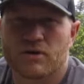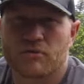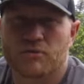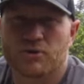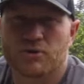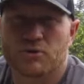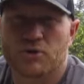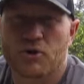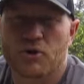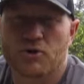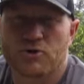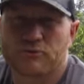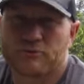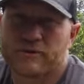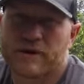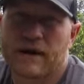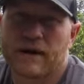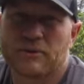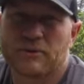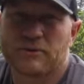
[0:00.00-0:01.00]
a real long
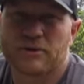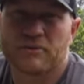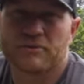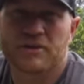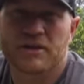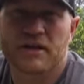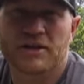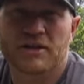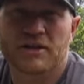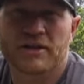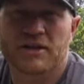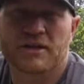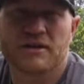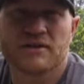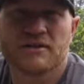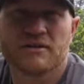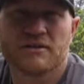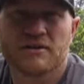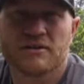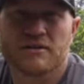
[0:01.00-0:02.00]
fowler. I mean, I like
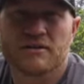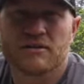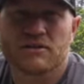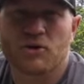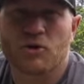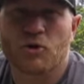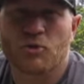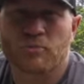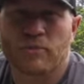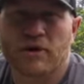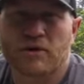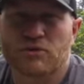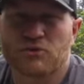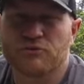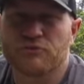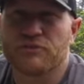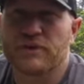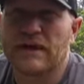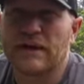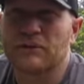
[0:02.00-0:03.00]
a
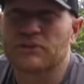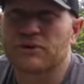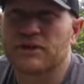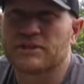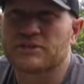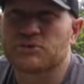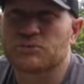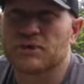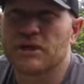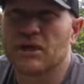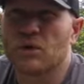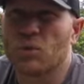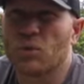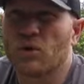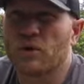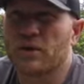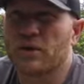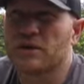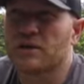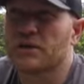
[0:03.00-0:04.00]
long-barreled fowler. That's what I
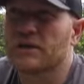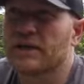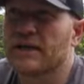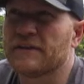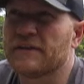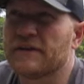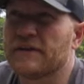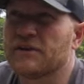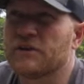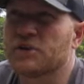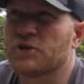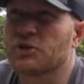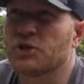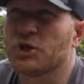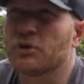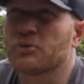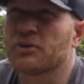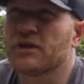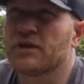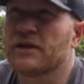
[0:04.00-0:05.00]
wanted. And then to
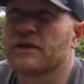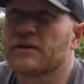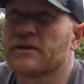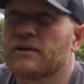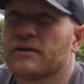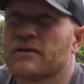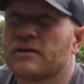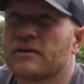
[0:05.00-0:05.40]
choke it,